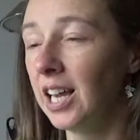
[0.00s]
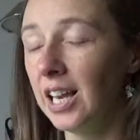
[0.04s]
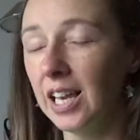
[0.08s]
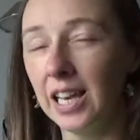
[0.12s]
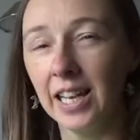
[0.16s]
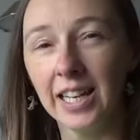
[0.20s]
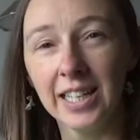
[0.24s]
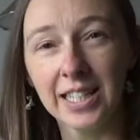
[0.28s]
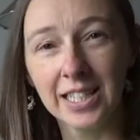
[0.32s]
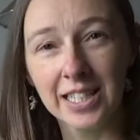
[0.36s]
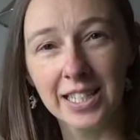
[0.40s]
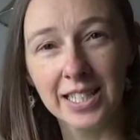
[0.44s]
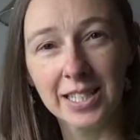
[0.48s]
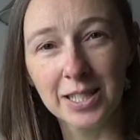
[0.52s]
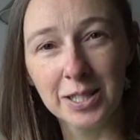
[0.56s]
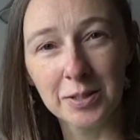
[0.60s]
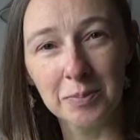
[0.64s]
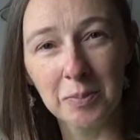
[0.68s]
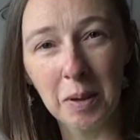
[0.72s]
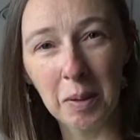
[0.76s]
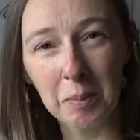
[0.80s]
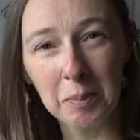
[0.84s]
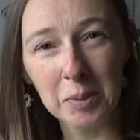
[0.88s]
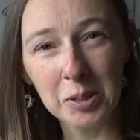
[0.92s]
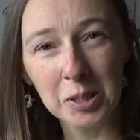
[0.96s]
Linda's
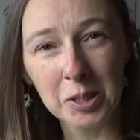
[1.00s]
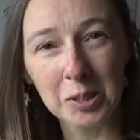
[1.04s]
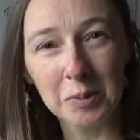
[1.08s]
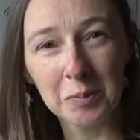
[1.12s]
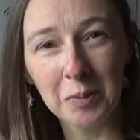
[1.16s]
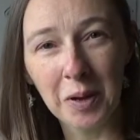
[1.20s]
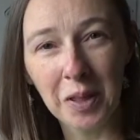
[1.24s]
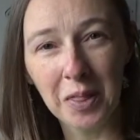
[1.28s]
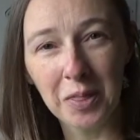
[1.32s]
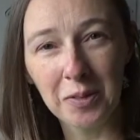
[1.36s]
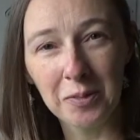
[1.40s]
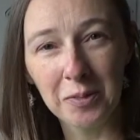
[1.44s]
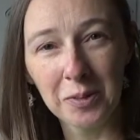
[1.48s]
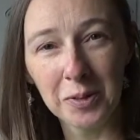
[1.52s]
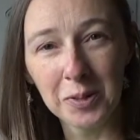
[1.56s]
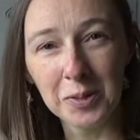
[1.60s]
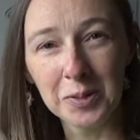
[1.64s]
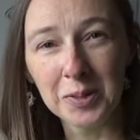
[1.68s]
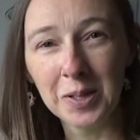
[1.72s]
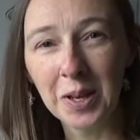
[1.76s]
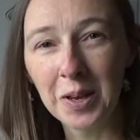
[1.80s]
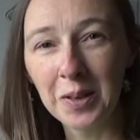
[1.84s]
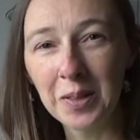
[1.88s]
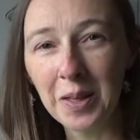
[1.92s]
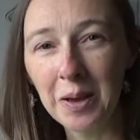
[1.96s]
membership went through,
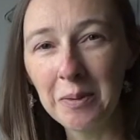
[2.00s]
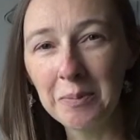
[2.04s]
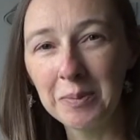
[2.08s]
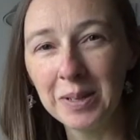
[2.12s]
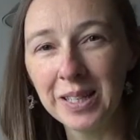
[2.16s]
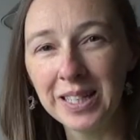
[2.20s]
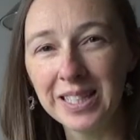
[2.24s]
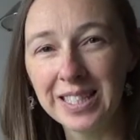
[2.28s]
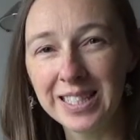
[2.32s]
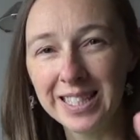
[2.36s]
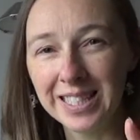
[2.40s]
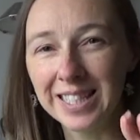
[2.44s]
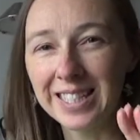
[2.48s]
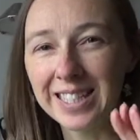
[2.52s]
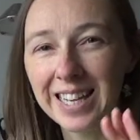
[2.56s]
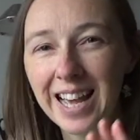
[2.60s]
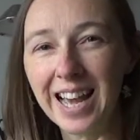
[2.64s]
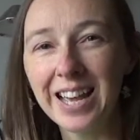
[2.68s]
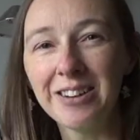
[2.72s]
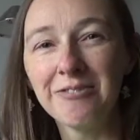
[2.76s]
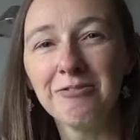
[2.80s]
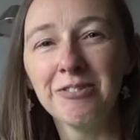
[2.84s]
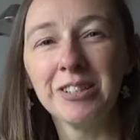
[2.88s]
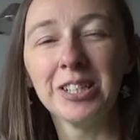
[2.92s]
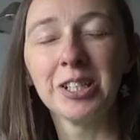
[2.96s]
so that means that
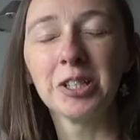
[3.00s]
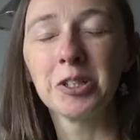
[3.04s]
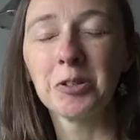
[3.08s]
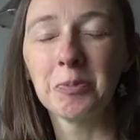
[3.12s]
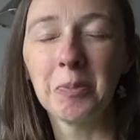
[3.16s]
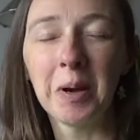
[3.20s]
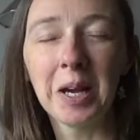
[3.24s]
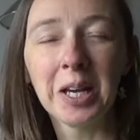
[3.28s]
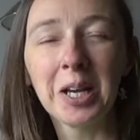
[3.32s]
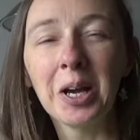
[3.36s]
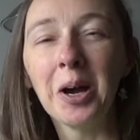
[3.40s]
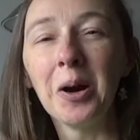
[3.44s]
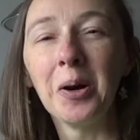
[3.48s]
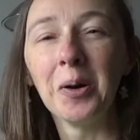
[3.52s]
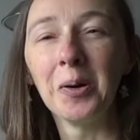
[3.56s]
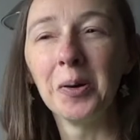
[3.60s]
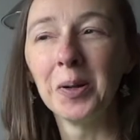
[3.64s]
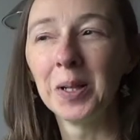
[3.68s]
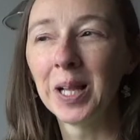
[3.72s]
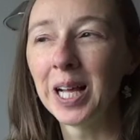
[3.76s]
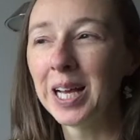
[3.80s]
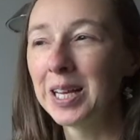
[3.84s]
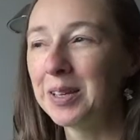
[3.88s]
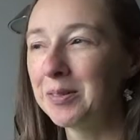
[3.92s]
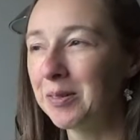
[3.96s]
I reached my
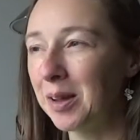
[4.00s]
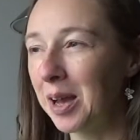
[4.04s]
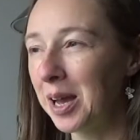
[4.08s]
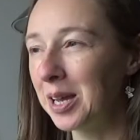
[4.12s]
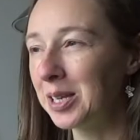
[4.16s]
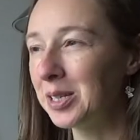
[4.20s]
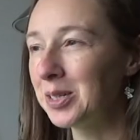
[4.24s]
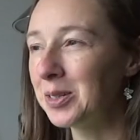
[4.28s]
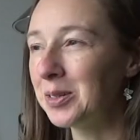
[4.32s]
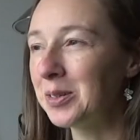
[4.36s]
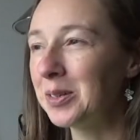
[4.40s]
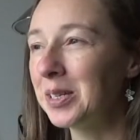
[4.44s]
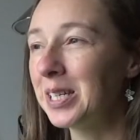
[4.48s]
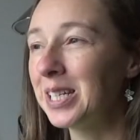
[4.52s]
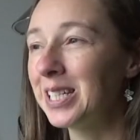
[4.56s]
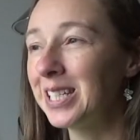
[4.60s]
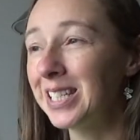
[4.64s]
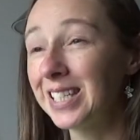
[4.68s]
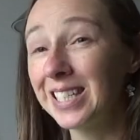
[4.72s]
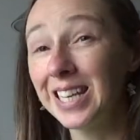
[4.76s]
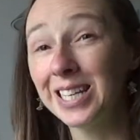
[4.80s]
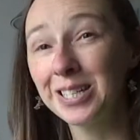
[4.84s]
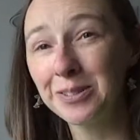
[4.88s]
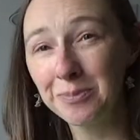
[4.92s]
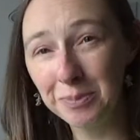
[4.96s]
goal. I, I do need to
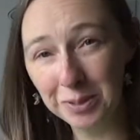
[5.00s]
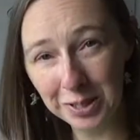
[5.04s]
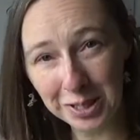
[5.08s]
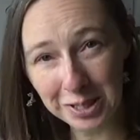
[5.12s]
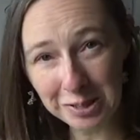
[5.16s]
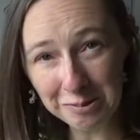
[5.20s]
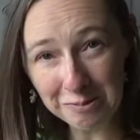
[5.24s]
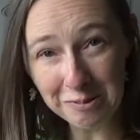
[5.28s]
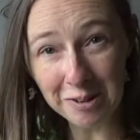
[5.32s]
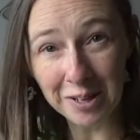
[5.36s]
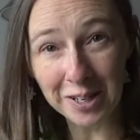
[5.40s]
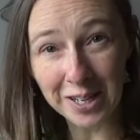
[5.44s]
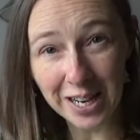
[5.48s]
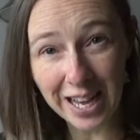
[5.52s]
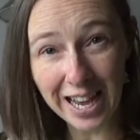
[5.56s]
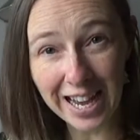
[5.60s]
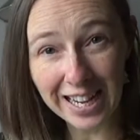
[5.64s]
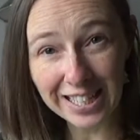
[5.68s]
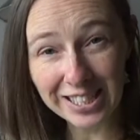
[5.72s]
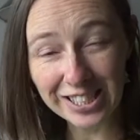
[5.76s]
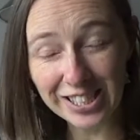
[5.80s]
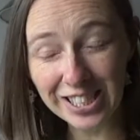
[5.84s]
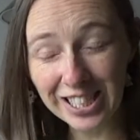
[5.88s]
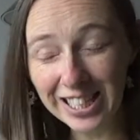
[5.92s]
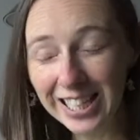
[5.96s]
set up a new one,
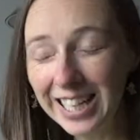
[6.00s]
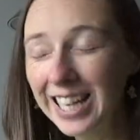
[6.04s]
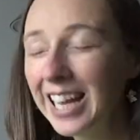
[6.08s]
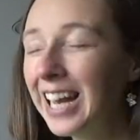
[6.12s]
actually.